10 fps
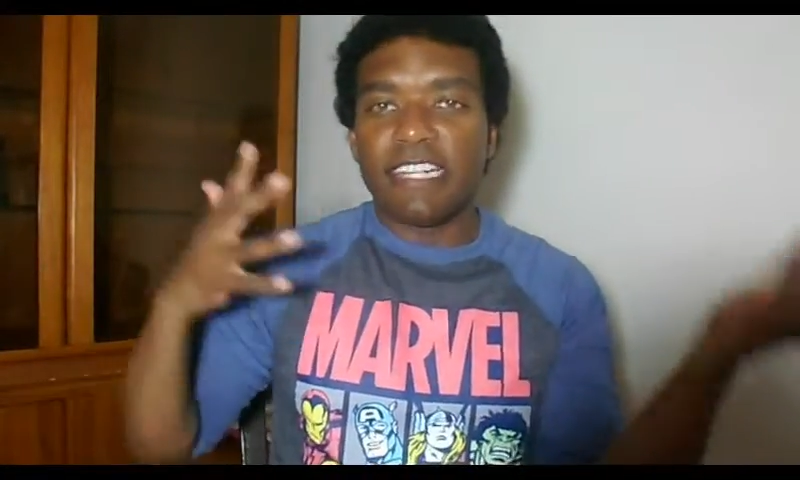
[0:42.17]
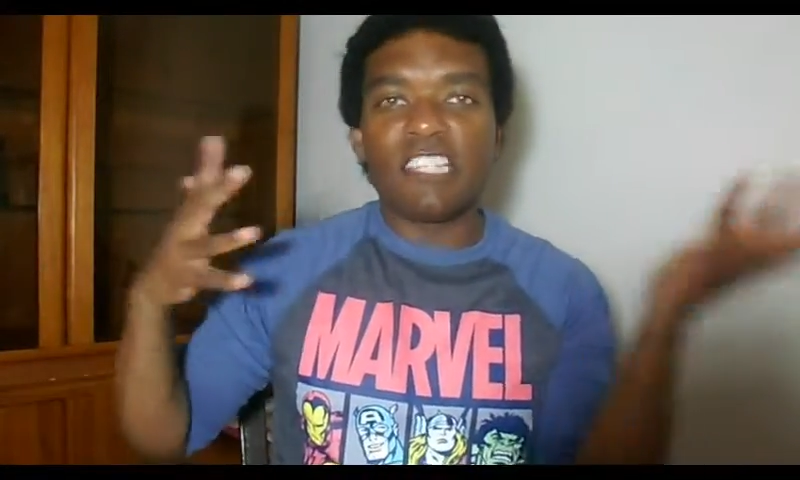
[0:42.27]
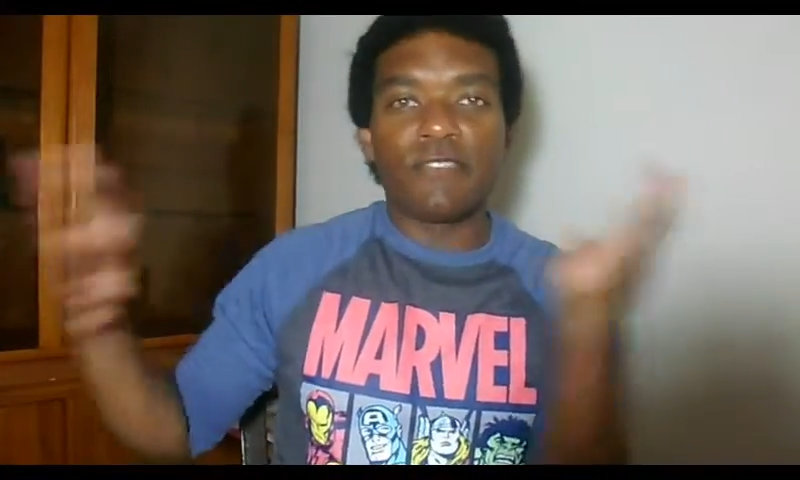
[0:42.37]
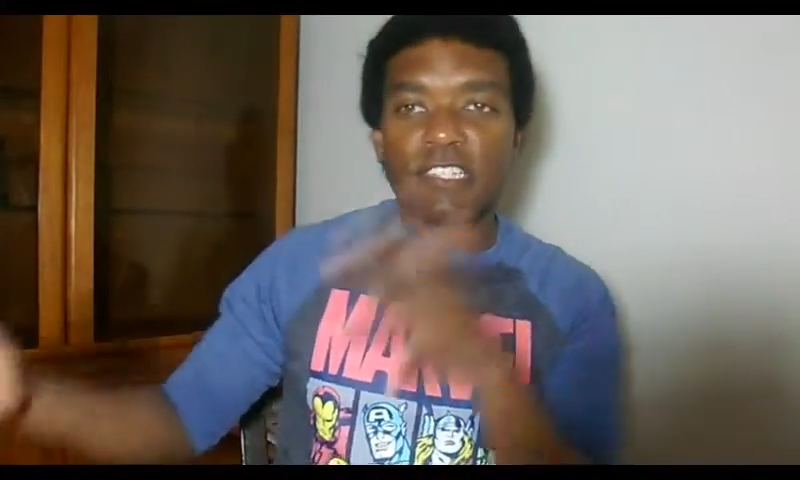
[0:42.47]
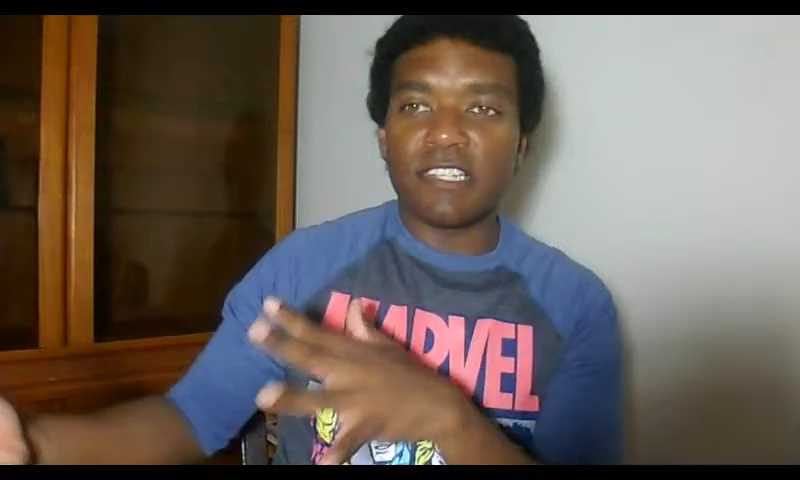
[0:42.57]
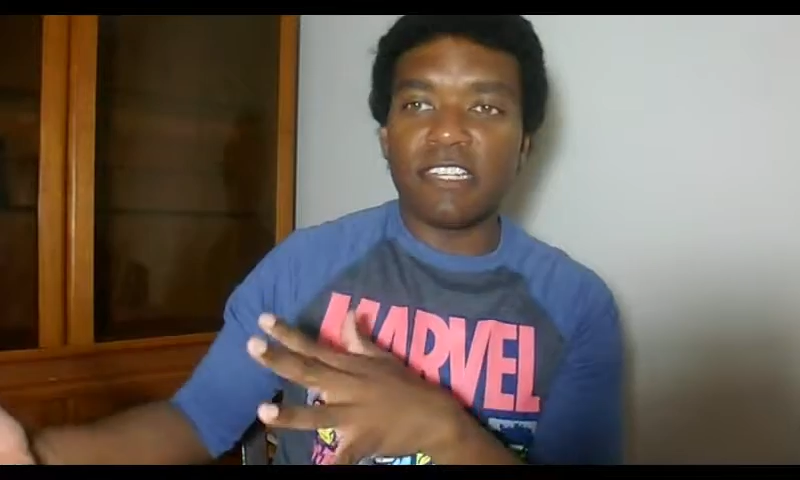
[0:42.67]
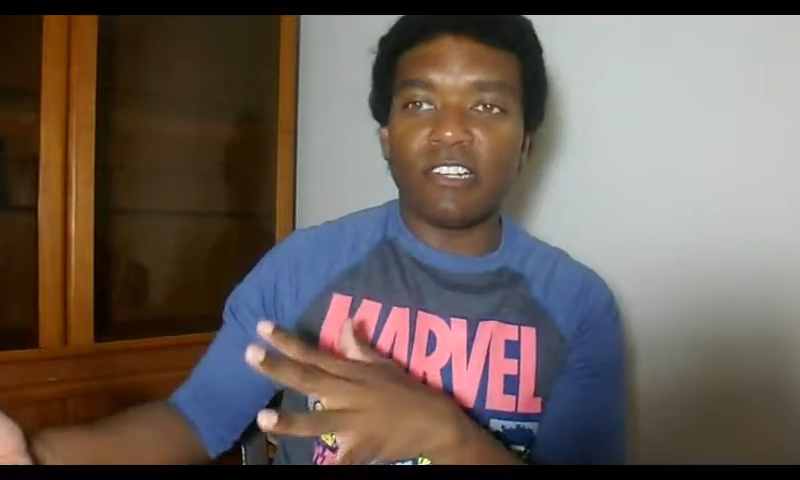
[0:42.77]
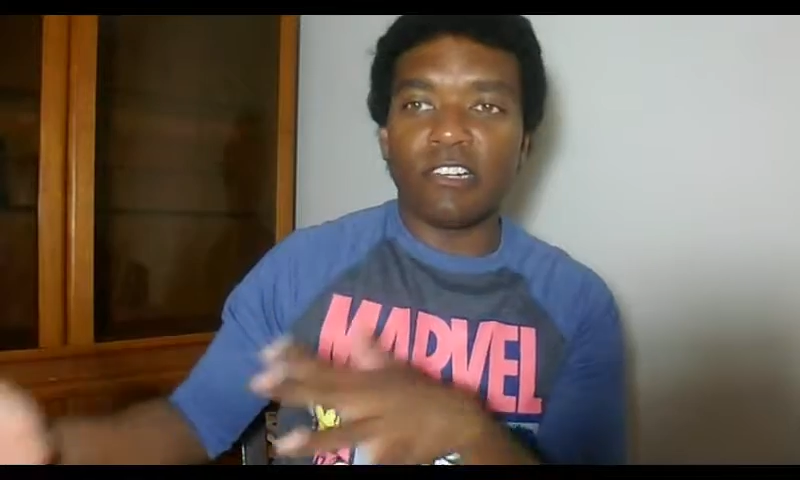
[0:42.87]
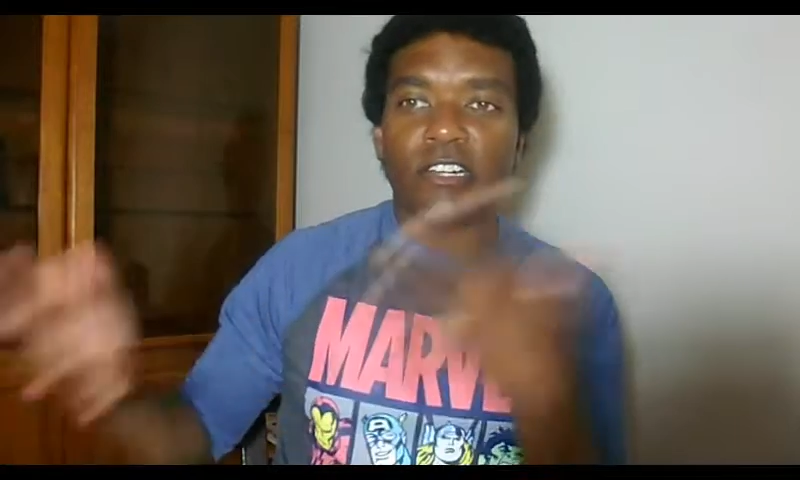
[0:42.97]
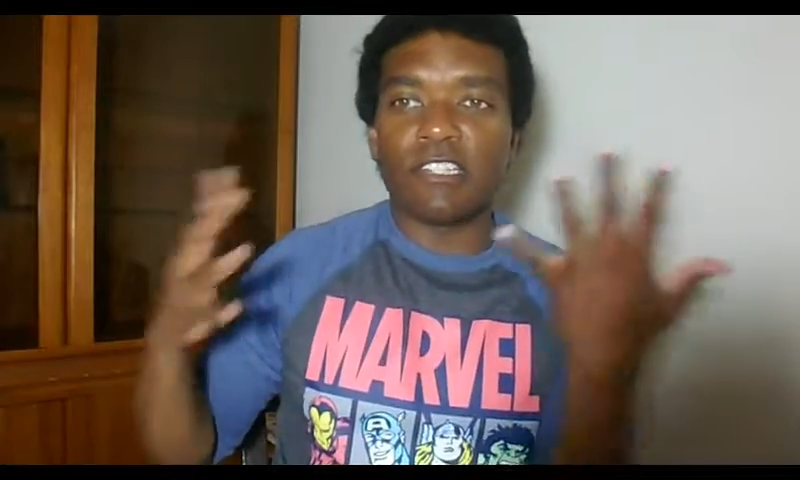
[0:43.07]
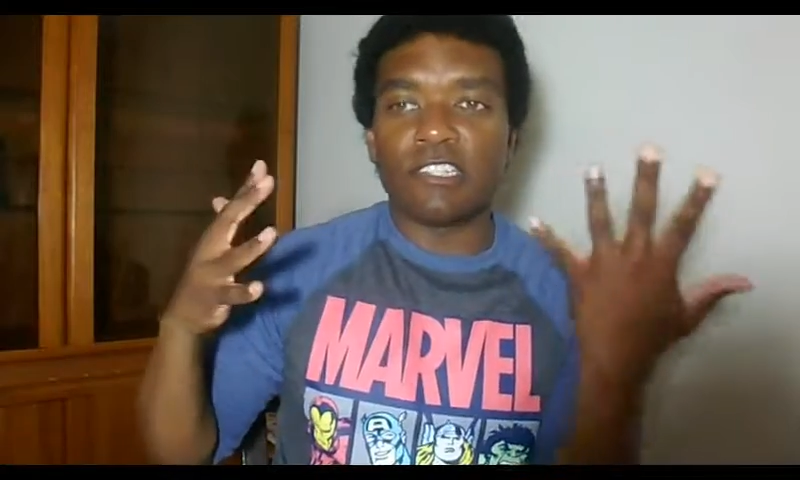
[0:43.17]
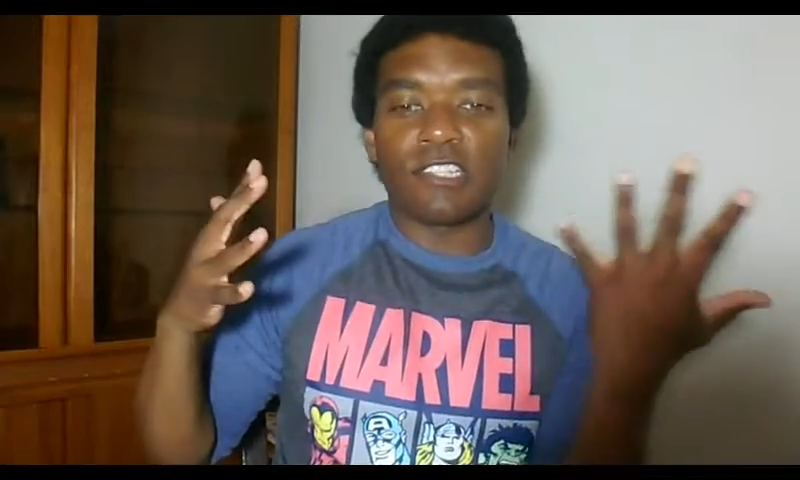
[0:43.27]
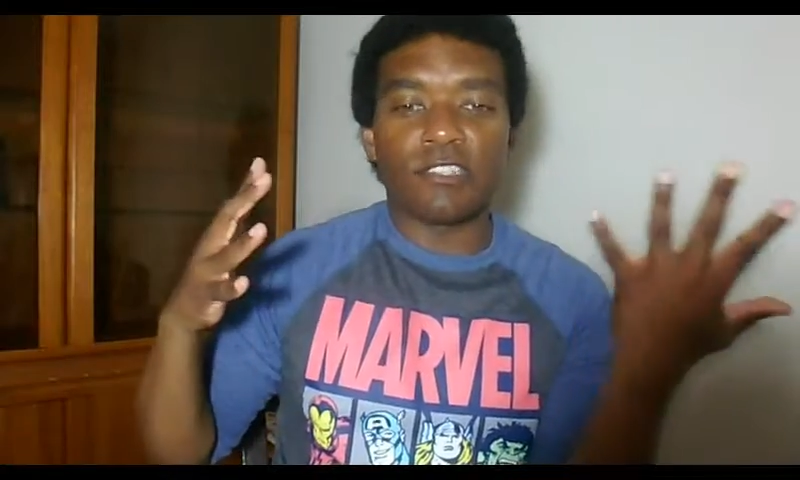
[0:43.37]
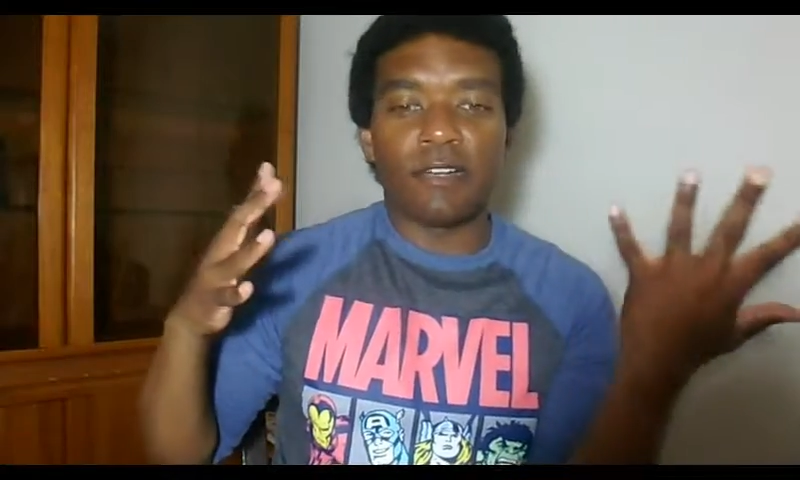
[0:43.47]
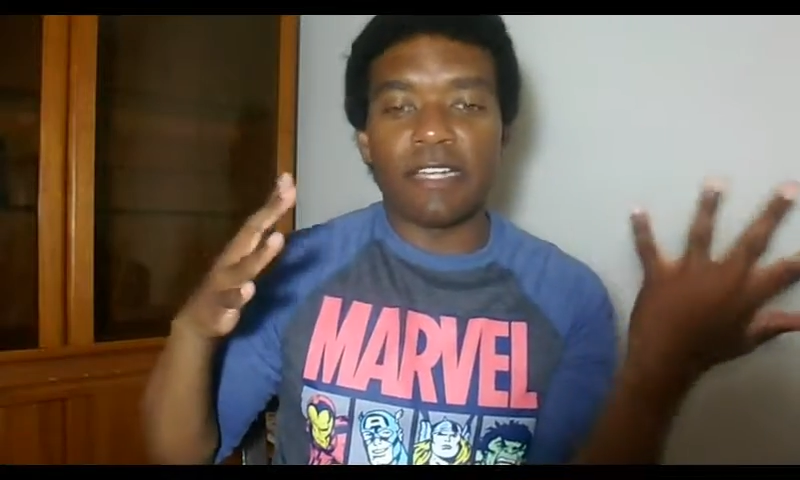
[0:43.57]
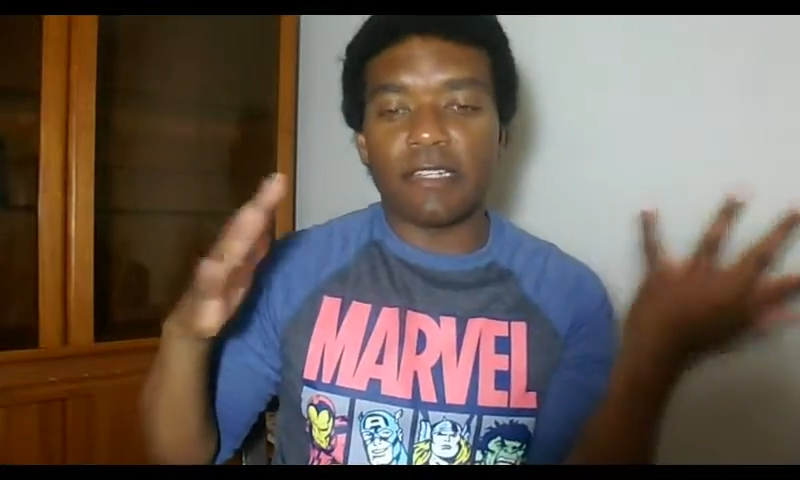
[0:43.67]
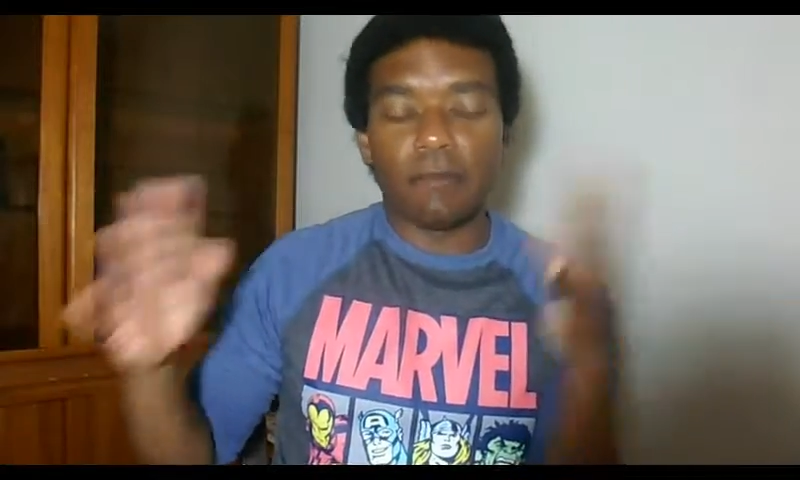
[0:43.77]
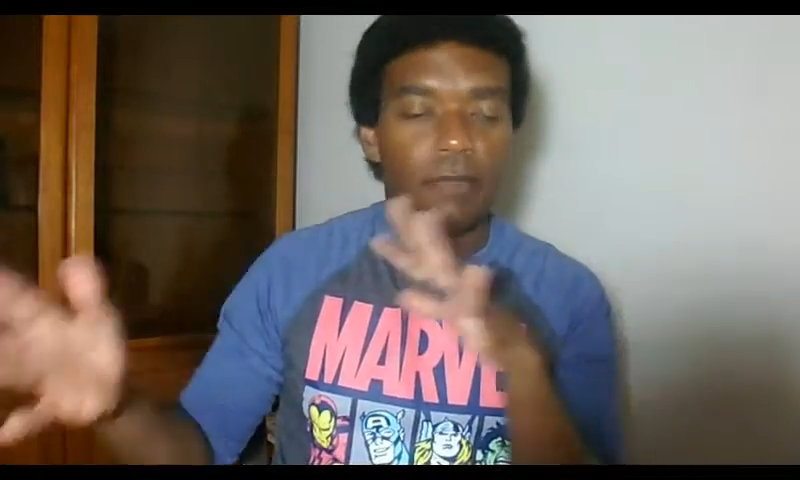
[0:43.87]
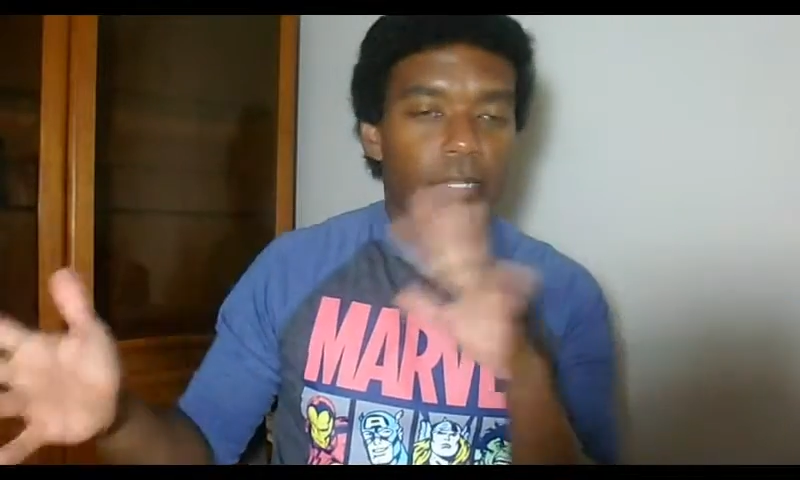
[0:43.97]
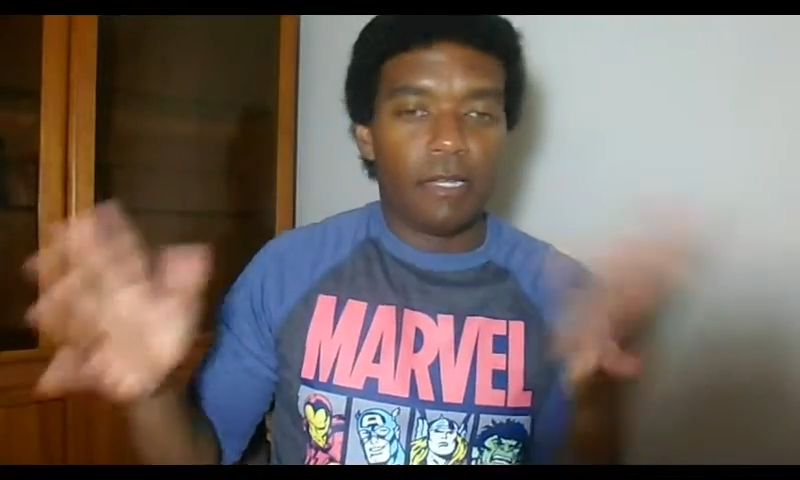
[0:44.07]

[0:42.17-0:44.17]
that he's visiting her, it just like,